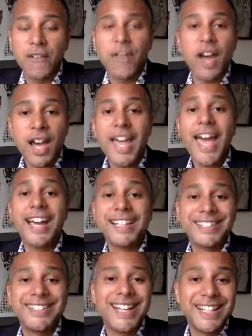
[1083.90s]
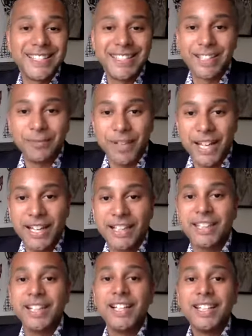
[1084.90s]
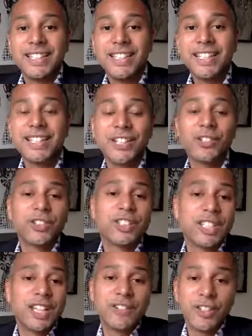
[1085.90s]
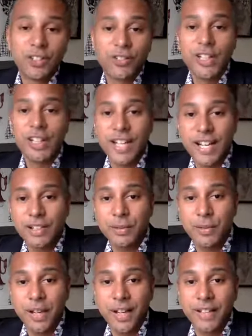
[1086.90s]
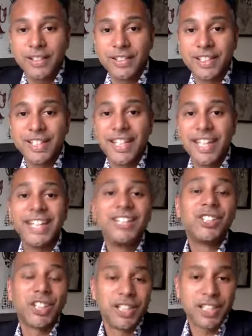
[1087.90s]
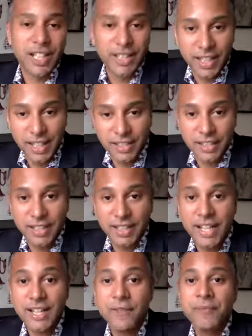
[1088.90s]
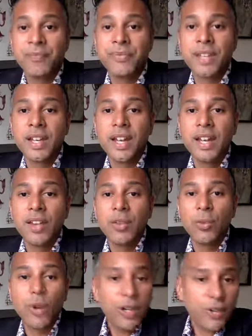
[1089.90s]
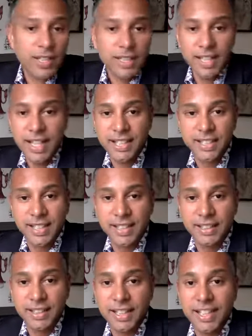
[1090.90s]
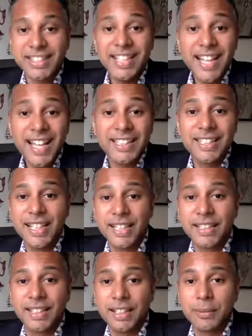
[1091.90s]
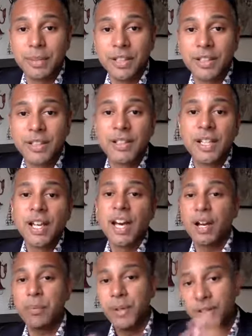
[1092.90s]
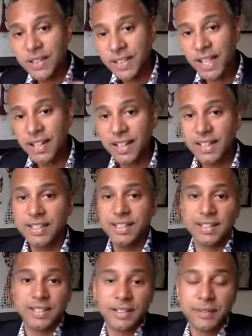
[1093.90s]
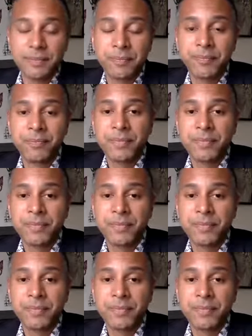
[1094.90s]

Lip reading: I accidentally made £673,000 in just 9 days. Now, why do I say accidentally? I say accidentally because I put together this system.